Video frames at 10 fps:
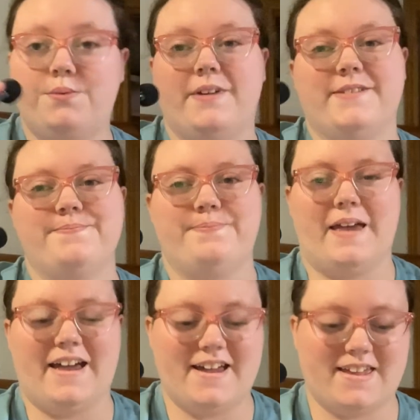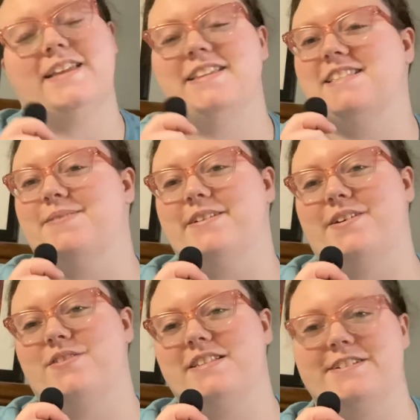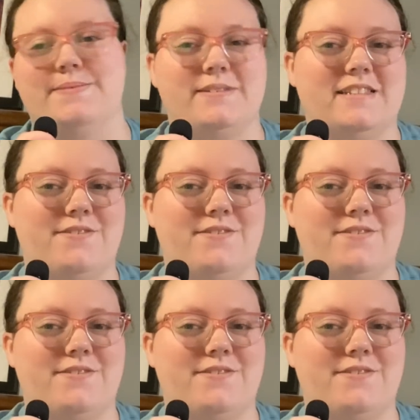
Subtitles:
Welcome back. And this time I don't have a script.